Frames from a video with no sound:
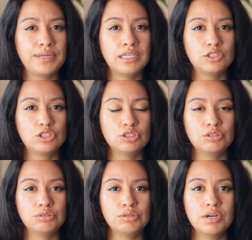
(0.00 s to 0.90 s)
me
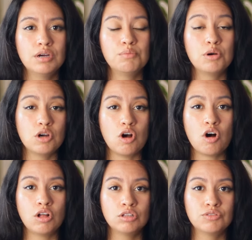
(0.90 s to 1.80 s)
to put
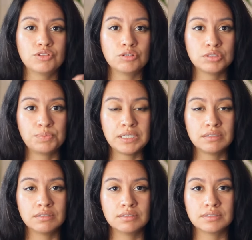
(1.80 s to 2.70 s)
all of those
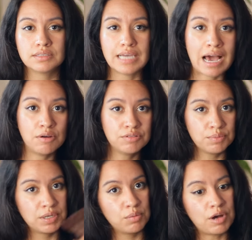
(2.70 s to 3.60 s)
pills out of the
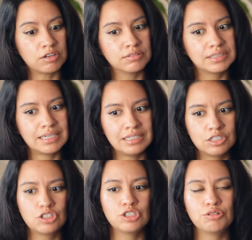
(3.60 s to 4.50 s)
pill bottles
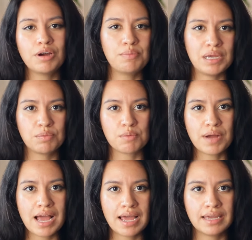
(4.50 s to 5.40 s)
into a paper
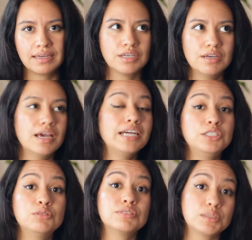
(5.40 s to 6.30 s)
bag
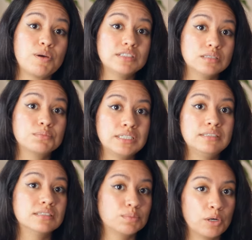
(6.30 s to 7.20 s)
and you responsibly
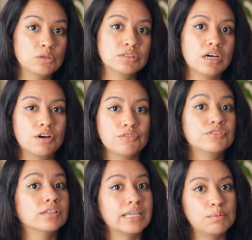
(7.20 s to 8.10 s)
dispose of
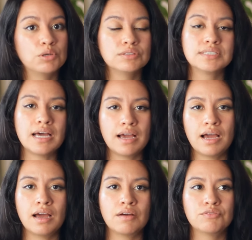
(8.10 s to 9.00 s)
the labels that
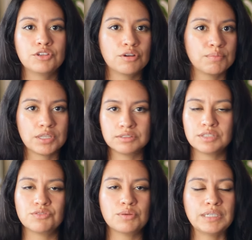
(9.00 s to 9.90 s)
have your mother's
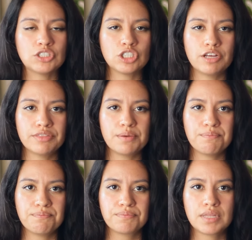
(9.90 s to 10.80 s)
information on them.